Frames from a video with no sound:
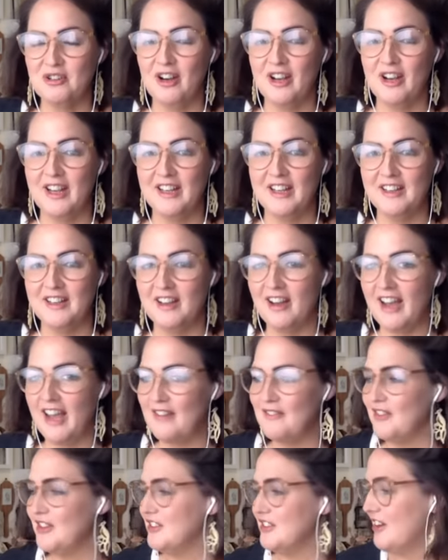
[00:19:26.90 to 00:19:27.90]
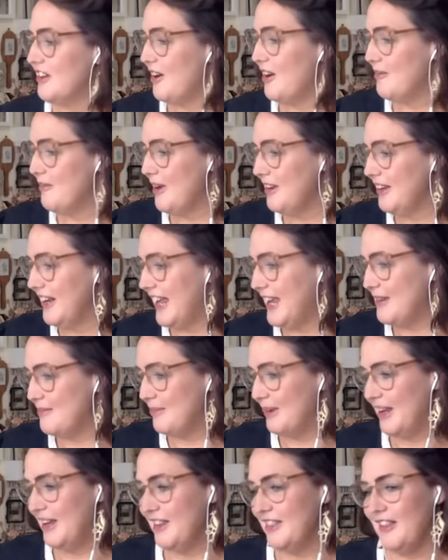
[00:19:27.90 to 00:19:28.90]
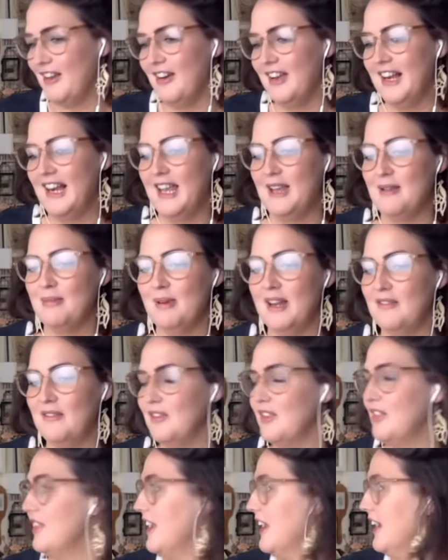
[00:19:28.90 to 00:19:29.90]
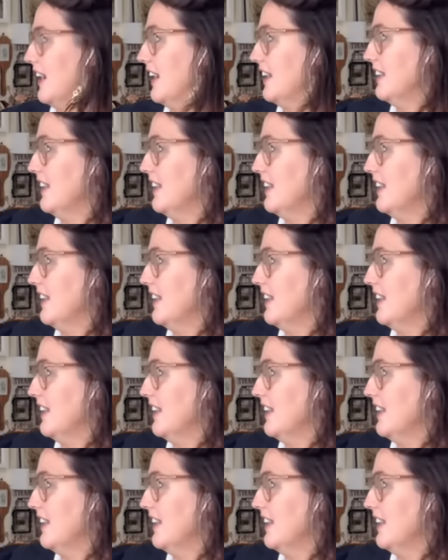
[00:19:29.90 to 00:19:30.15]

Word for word: try and I have a dymo labeler that I label everything